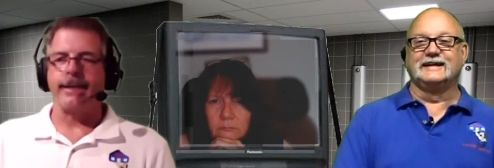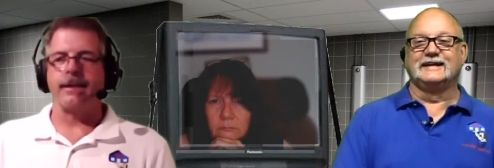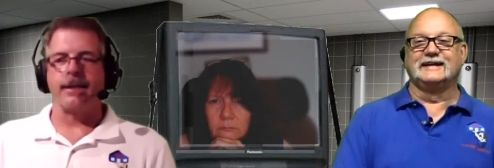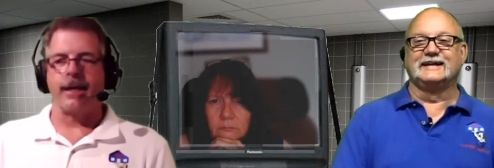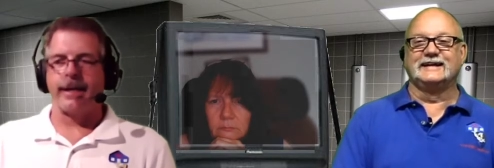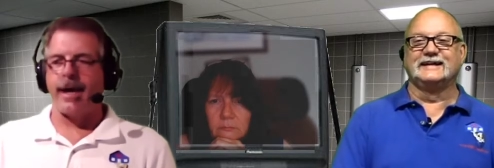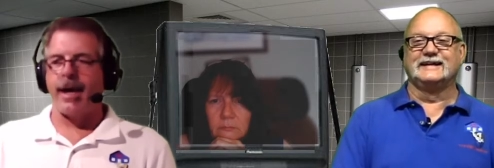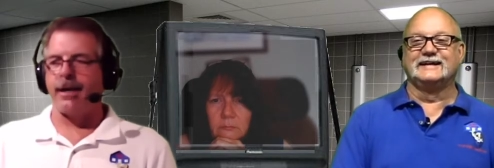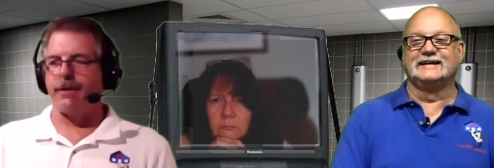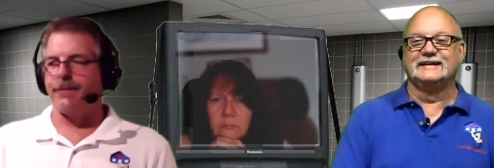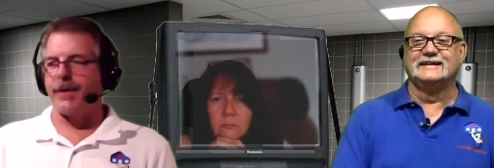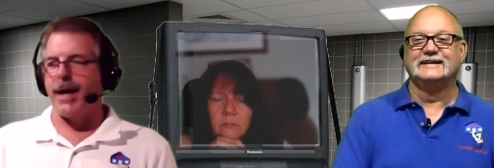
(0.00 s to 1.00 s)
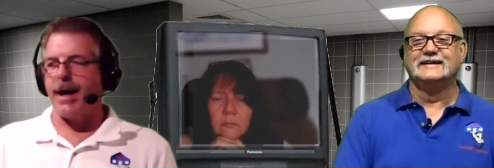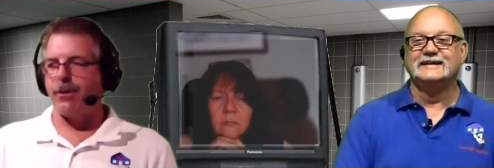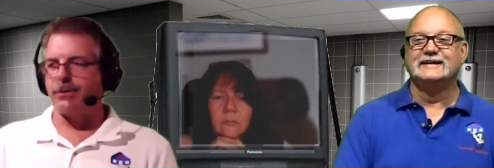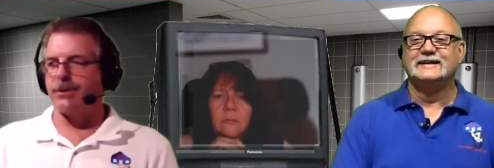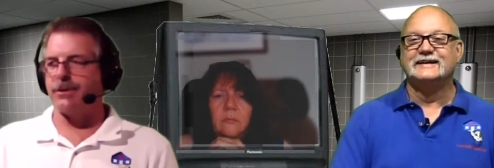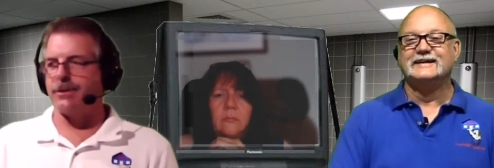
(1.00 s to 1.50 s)
Speaker 1: It, again, if the
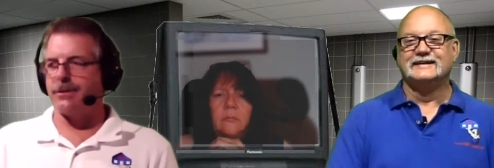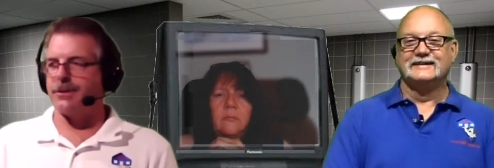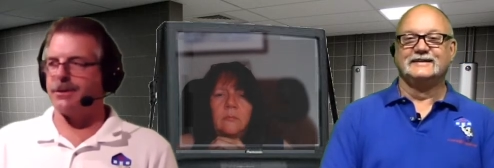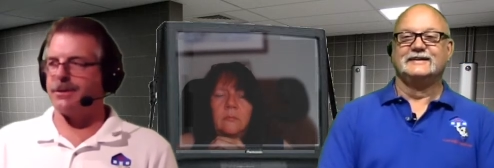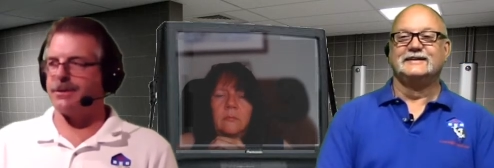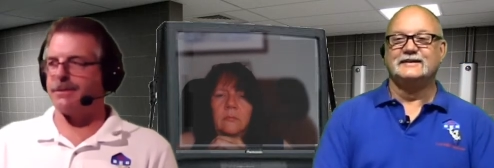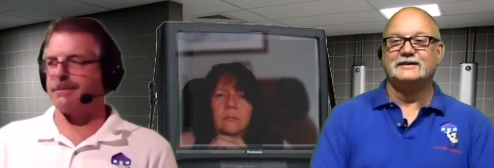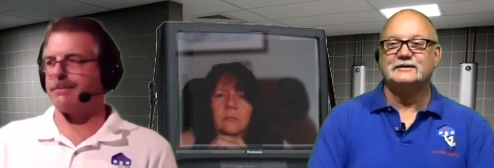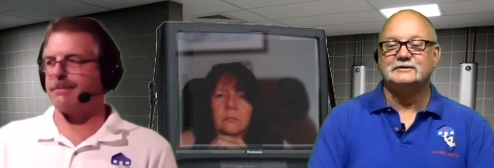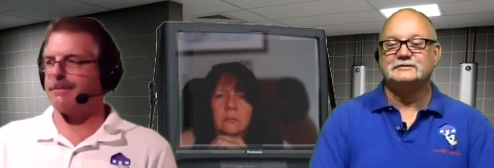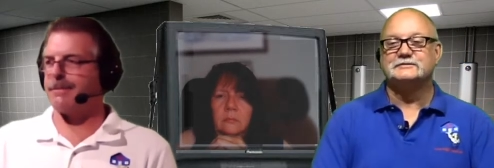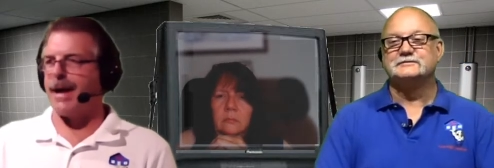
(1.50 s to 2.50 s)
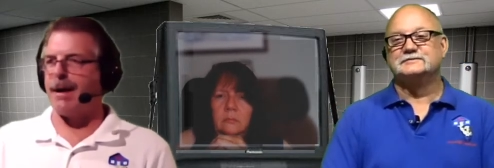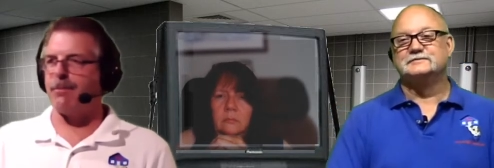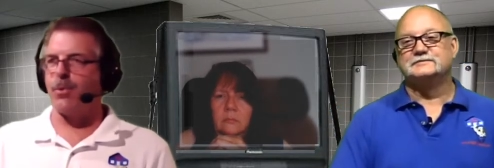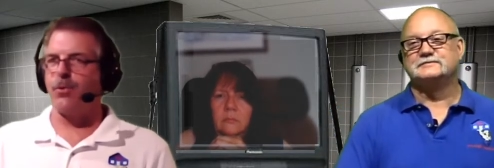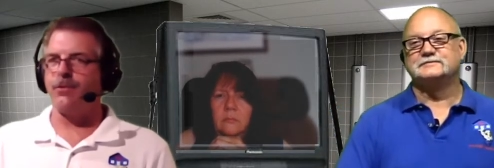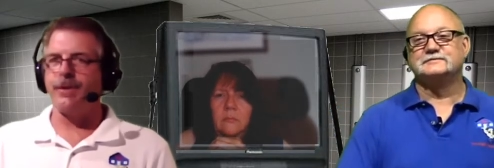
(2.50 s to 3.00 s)
house is
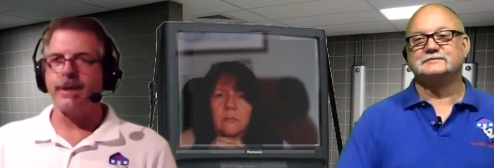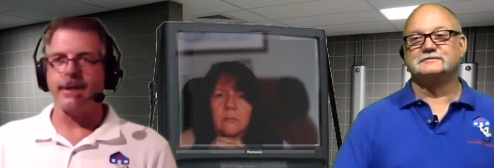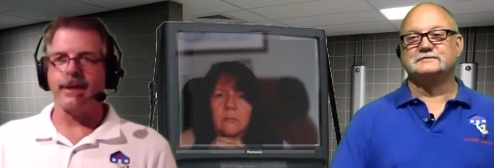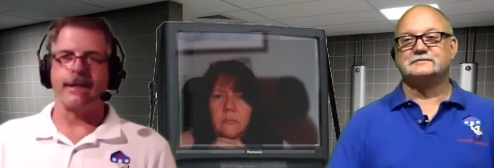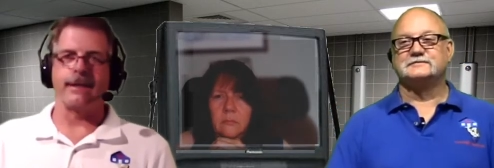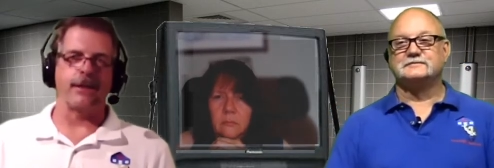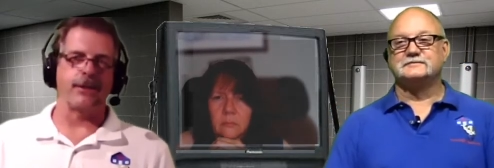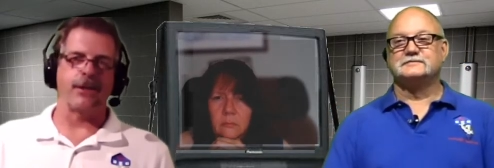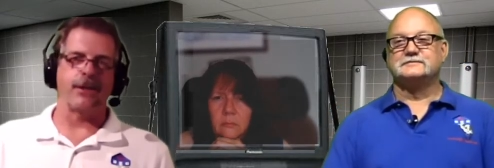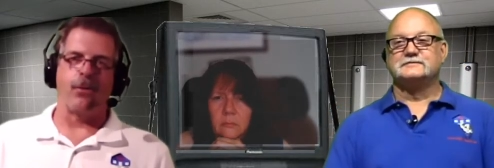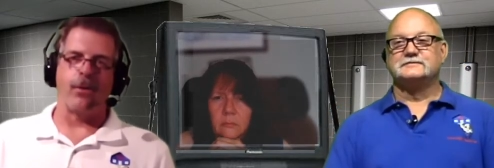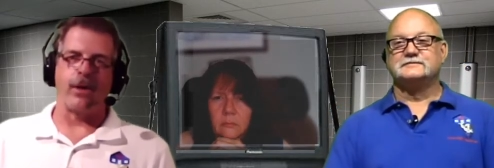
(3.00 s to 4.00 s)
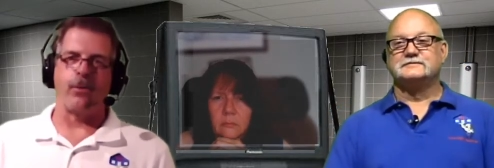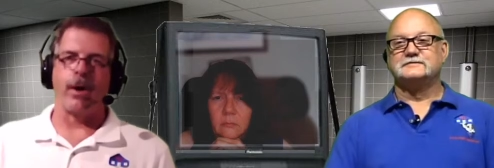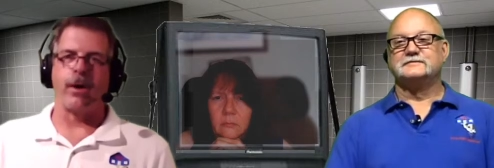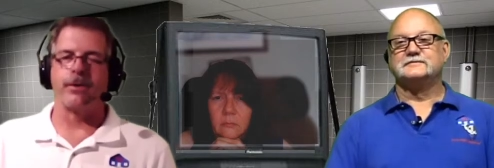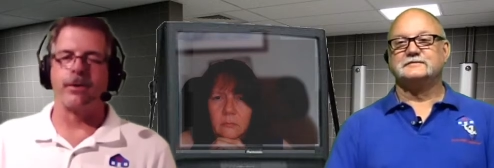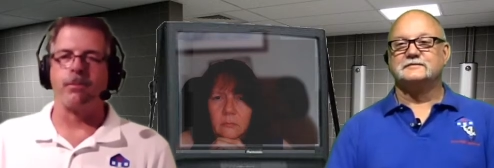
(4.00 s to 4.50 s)
not moving, it doesn't go anywhere.